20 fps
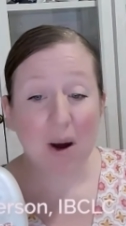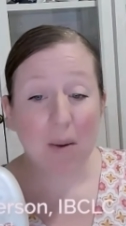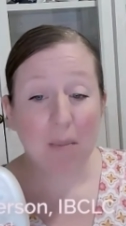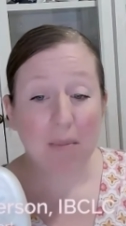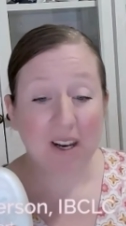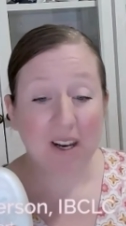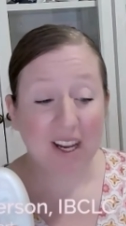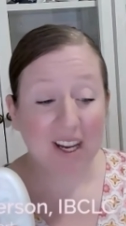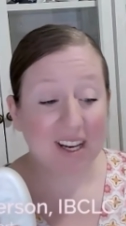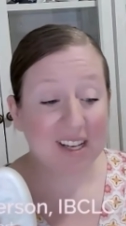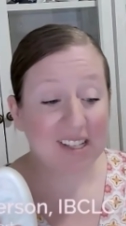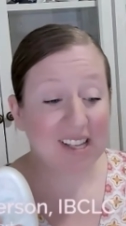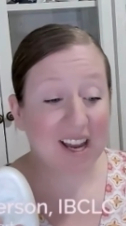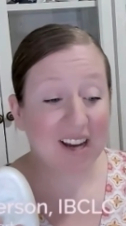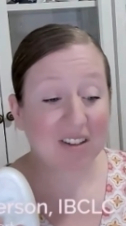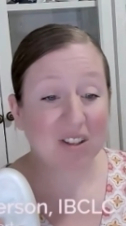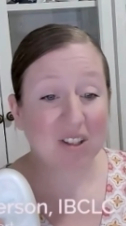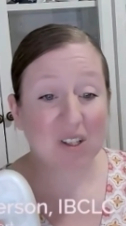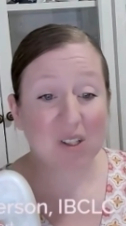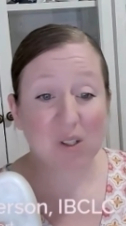but it is
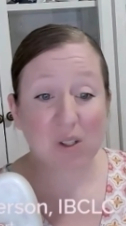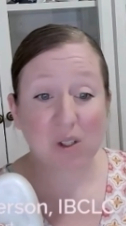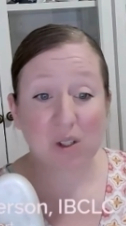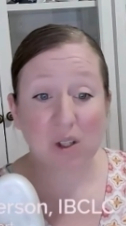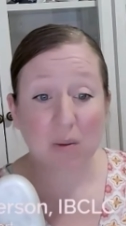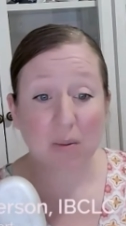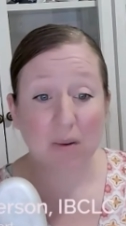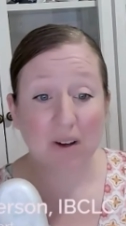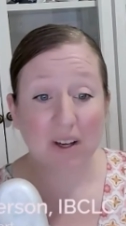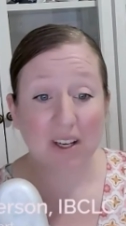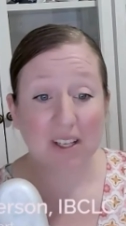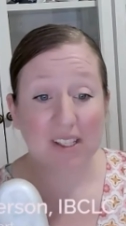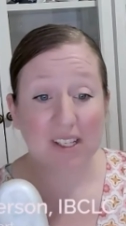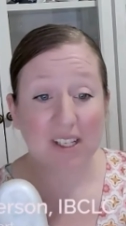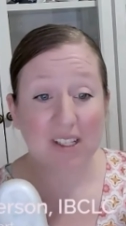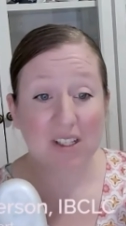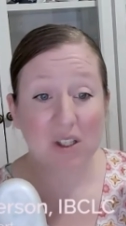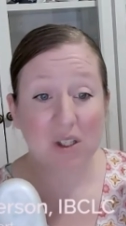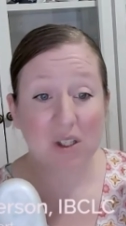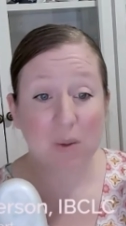actually super easy
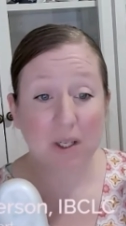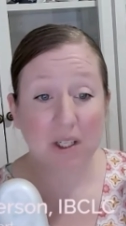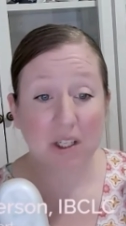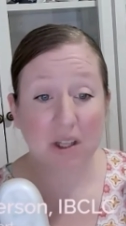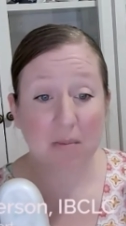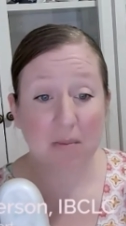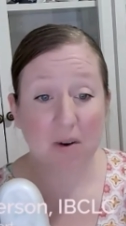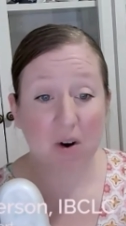to switch them